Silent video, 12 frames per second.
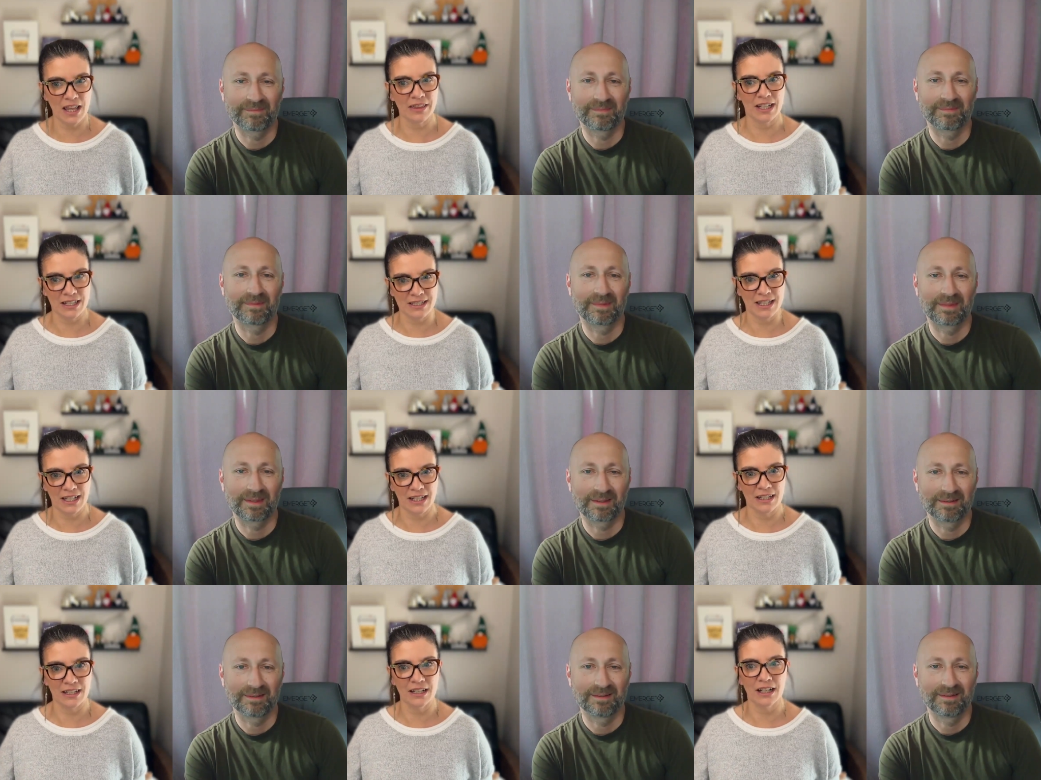Speaker 1: on
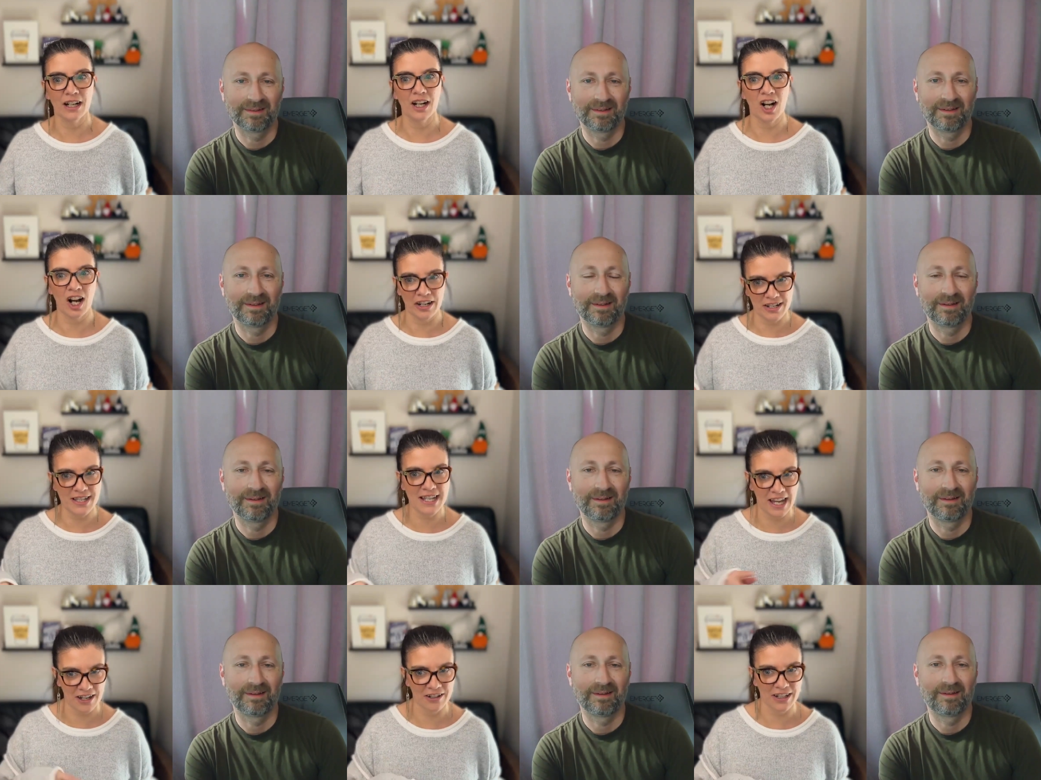LinkedIn on a
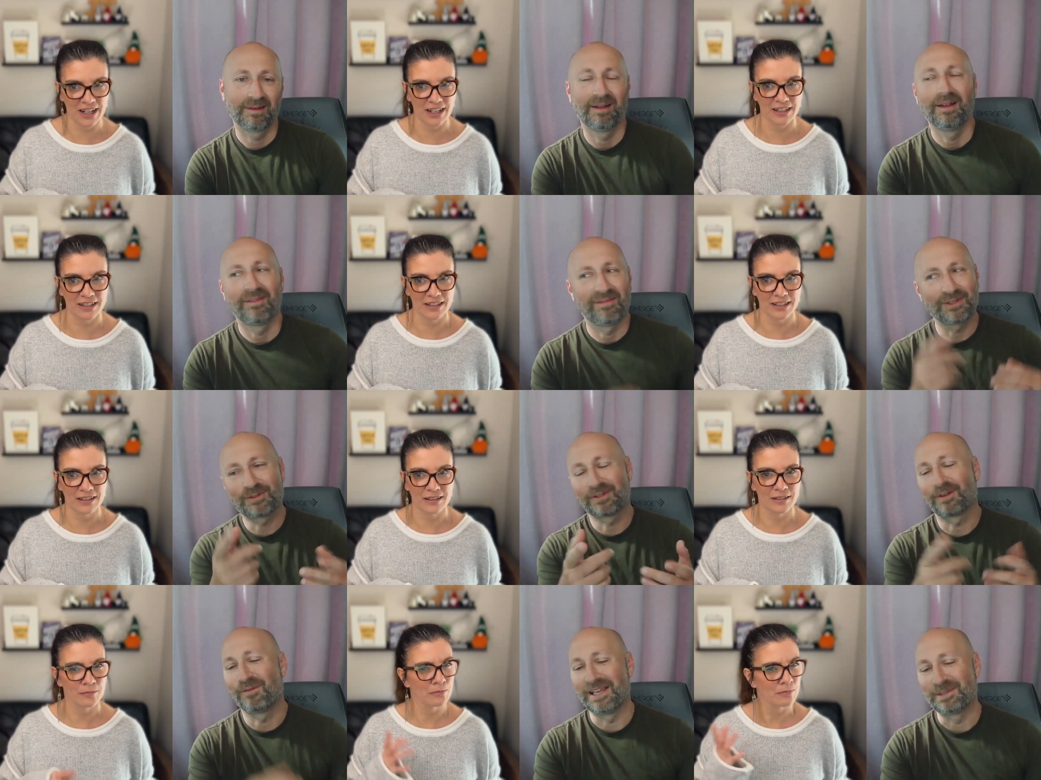Saturday.
Speaker 2: This
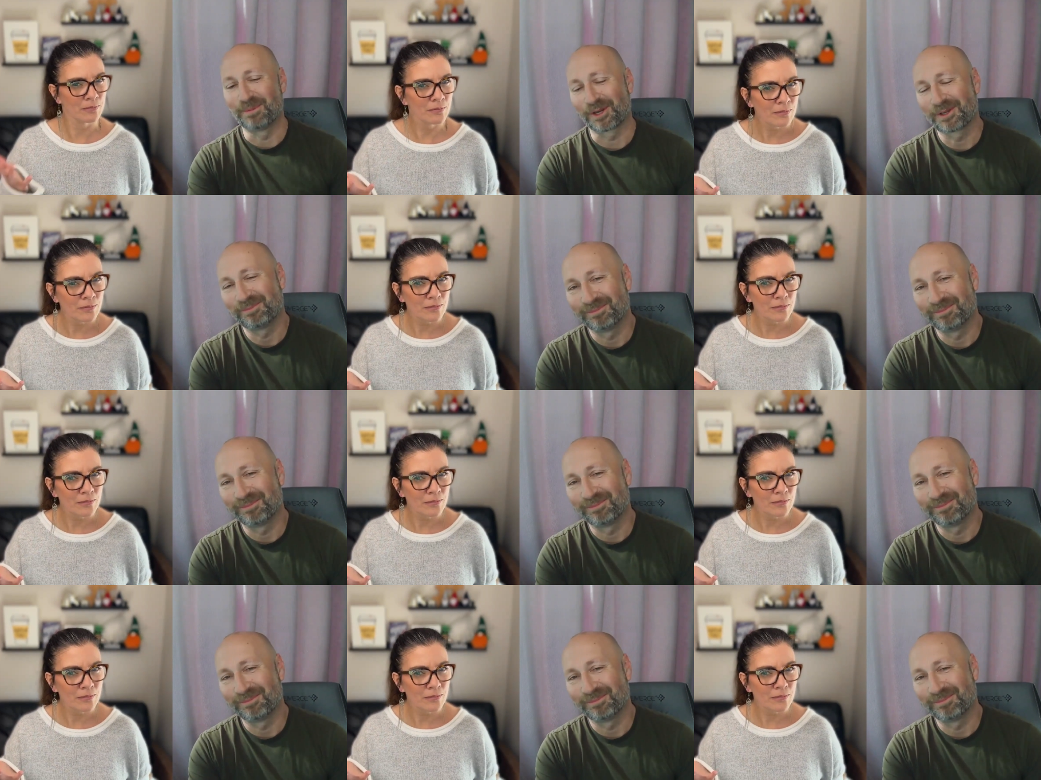is on Facebook.